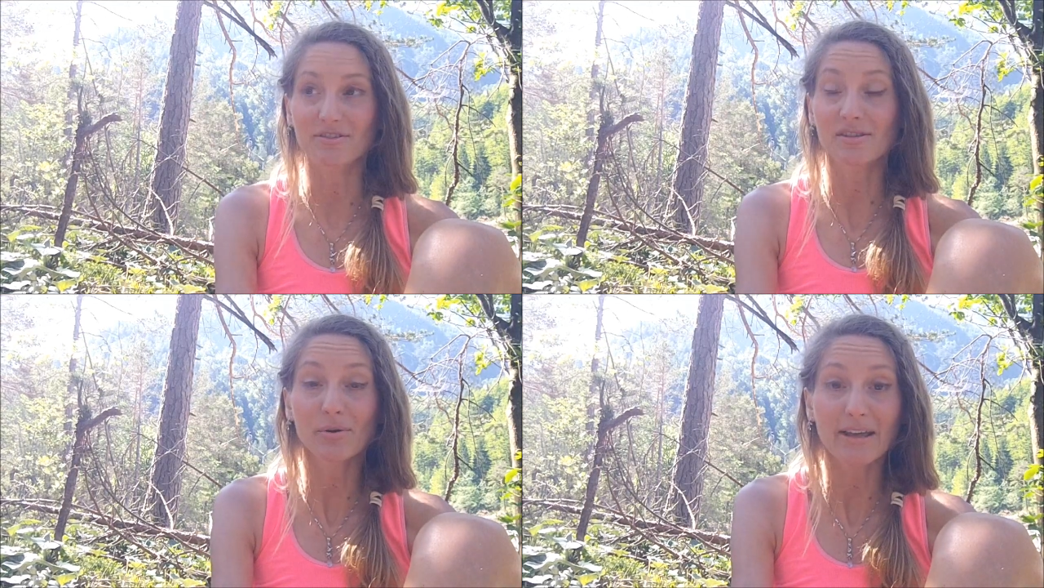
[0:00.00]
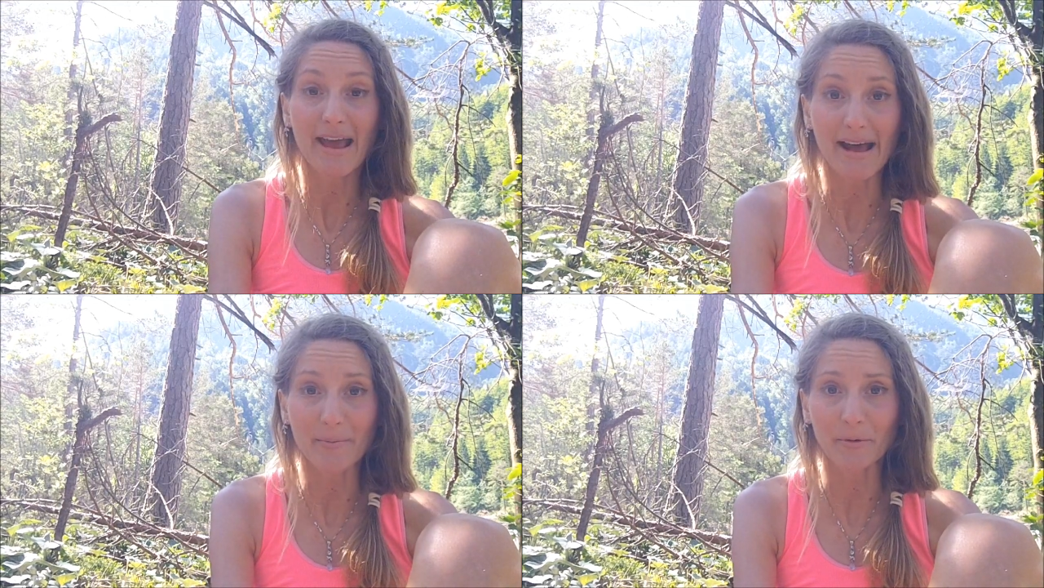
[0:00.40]
It's already
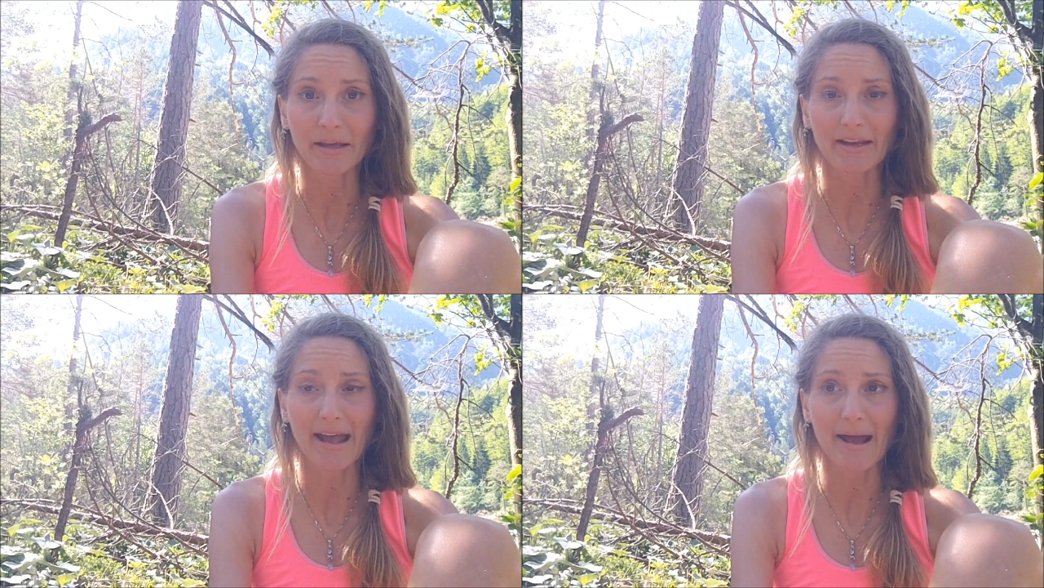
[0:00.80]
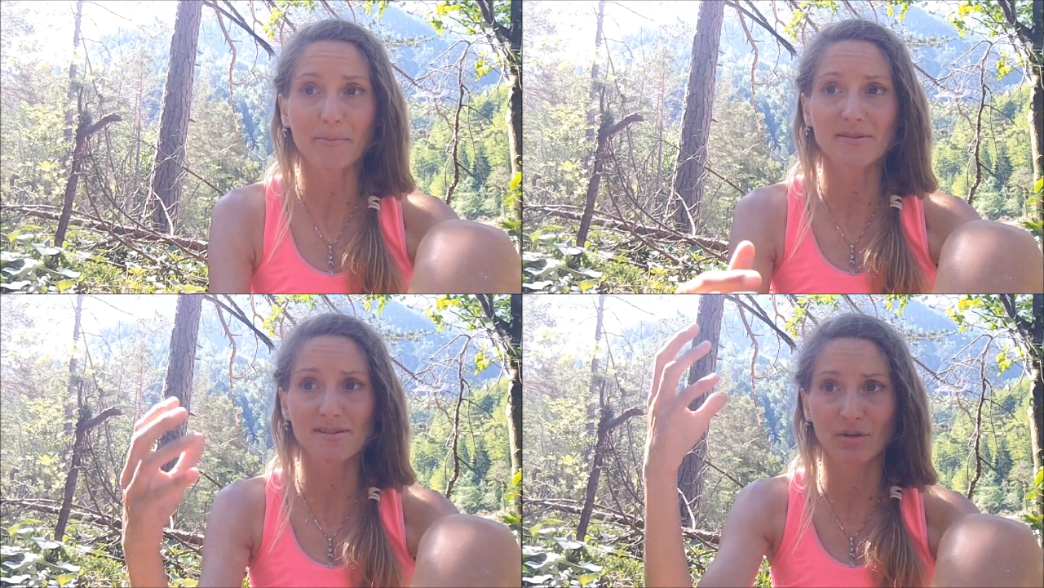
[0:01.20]
happening. It
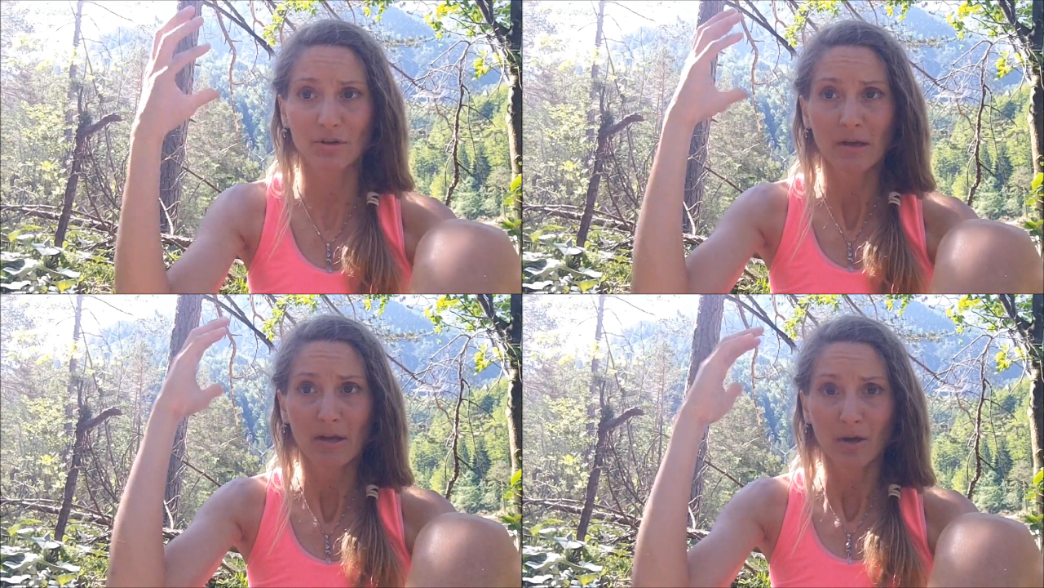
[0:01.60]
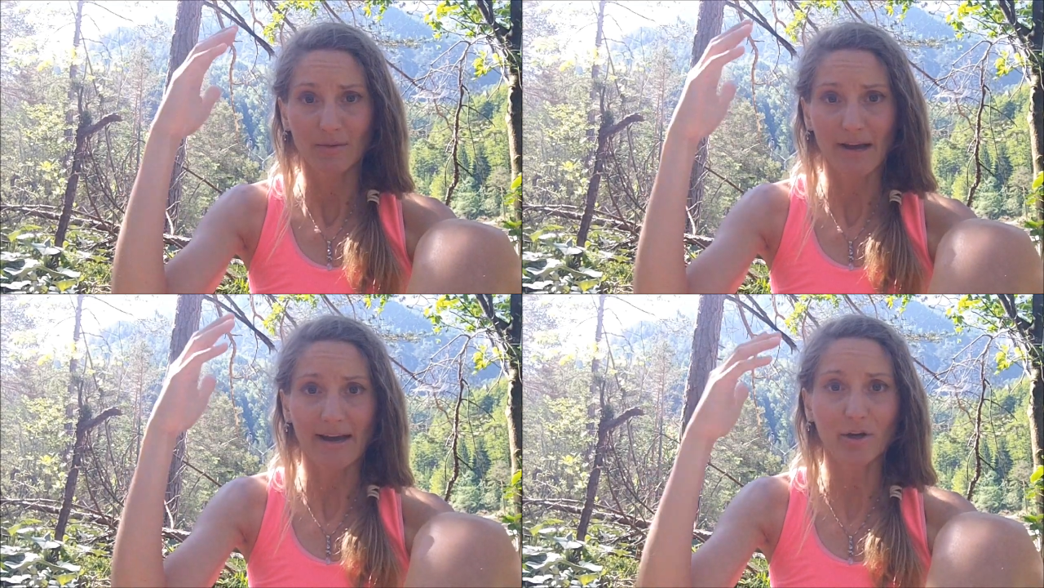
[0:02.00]
happens on
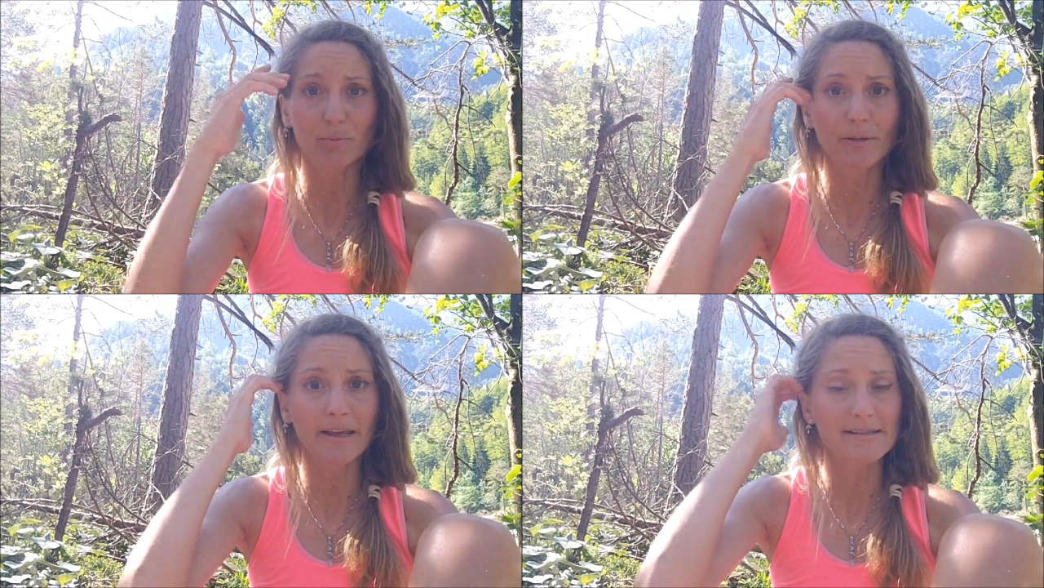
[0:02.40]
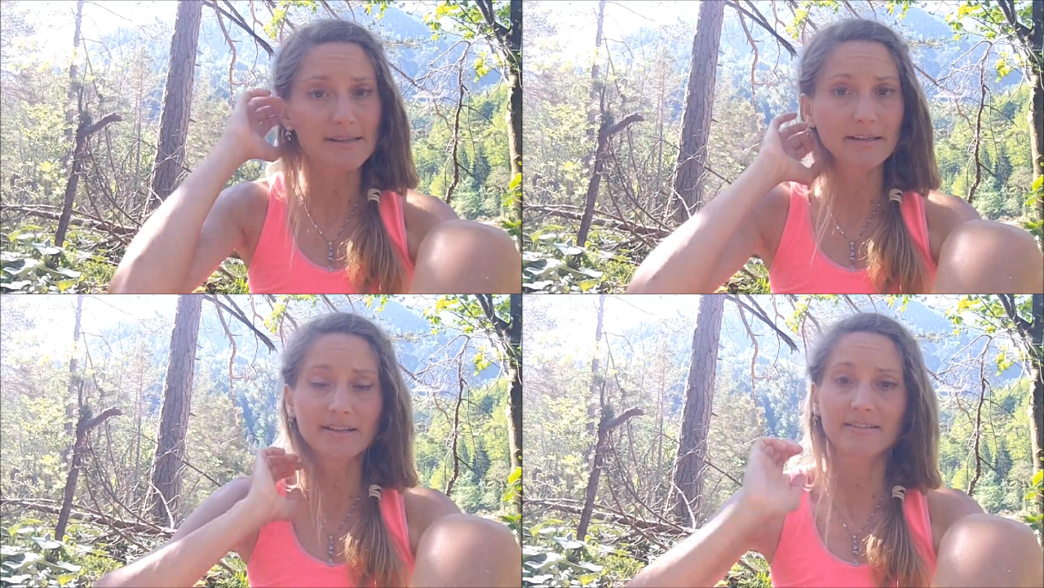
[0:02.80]
the higher planes,
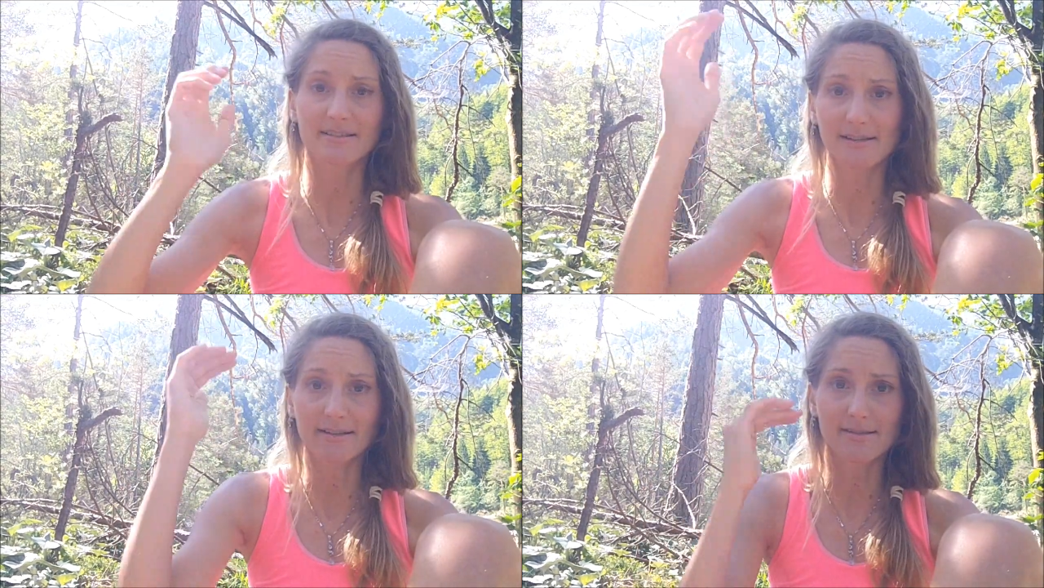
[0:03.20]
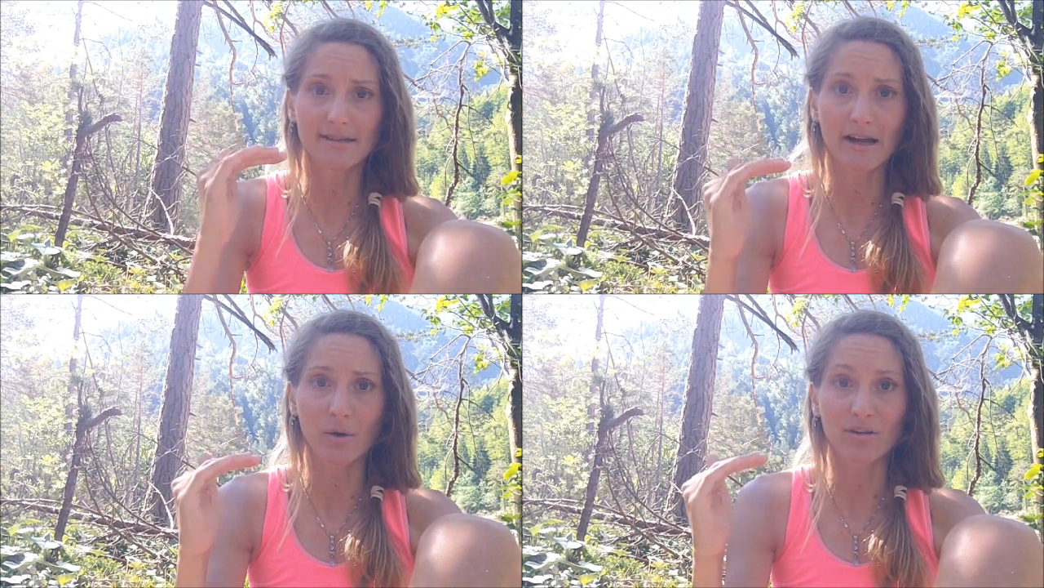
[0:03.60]
and then it descends
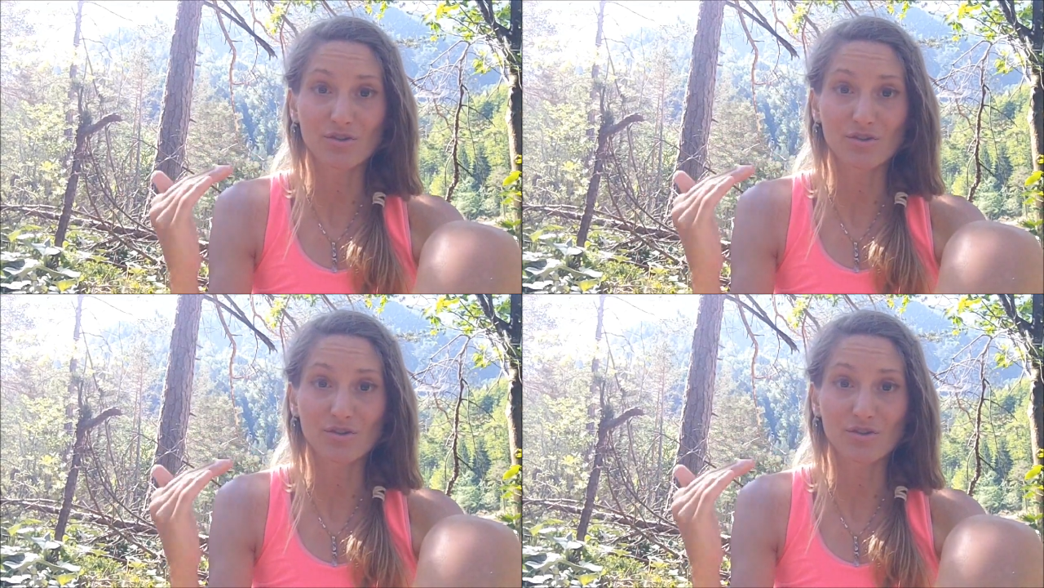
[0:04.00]
down.